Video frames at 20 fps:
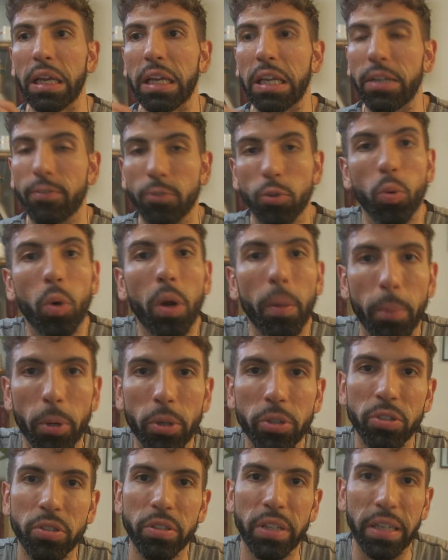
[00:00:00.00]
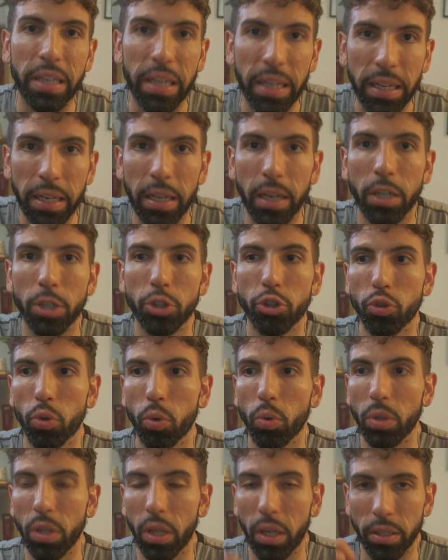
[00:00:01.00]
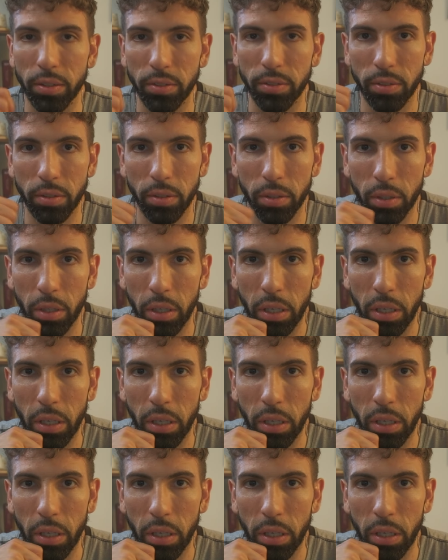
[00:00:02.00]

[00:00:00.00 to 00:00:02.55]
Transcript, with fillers: If you are a person that cannot control lust,